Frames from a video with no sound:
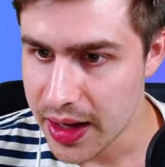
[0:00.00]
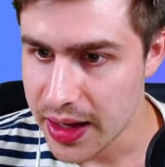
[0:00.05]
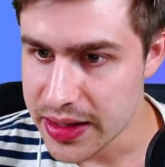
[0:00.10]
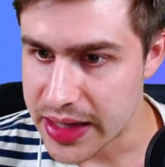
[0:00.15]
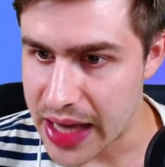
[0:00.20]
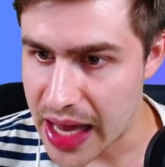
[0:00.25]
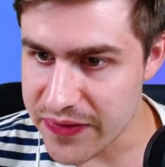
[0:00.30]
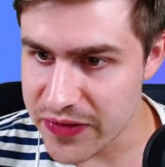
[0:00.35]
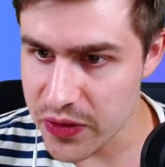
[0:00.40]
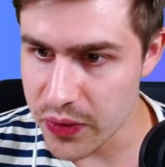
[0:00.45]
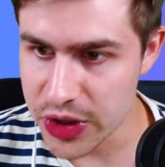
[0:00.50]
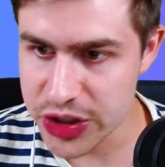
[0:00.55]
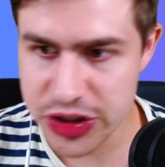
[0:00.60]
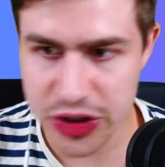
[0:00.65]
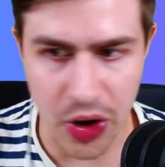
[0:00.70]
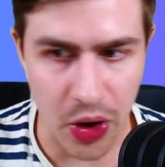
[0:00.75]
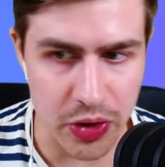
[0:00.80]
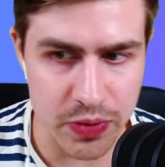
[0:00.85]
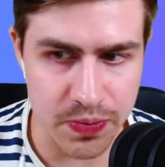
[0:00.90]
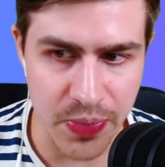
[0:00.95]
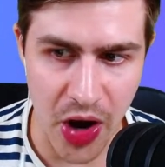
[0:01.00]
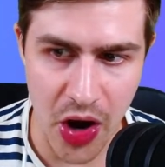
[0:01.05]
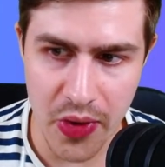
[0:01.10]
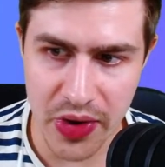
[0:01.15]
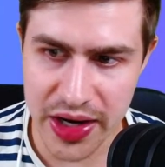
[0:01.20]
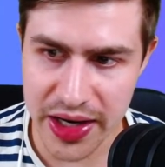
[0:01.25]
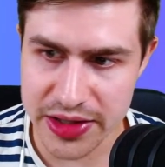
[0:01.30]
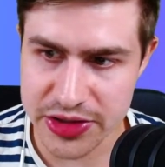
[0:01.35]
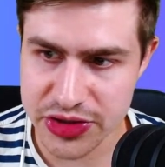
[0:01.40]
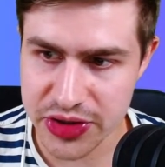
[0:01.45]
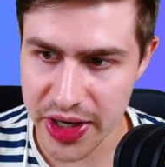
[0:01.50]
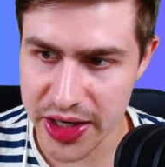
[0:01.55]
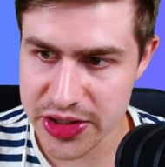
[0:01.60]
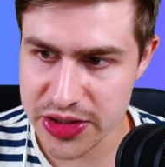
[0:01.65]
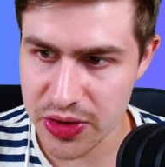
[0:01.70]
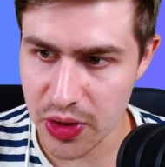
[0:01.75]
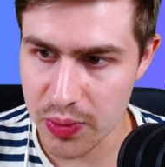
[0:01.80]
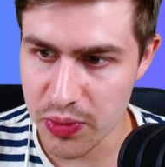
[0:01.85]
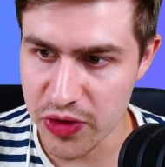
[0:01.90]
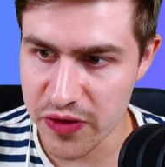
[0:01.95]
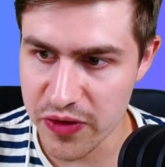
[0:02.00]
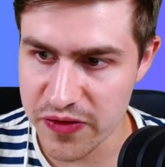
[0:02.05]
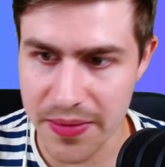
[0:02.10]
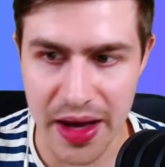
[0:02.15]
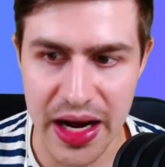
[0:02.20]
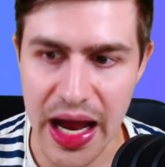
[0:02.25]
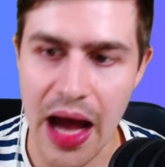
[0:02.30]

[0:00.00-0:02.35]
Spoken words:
Davey, would you hold Bowen and Trent or move them out?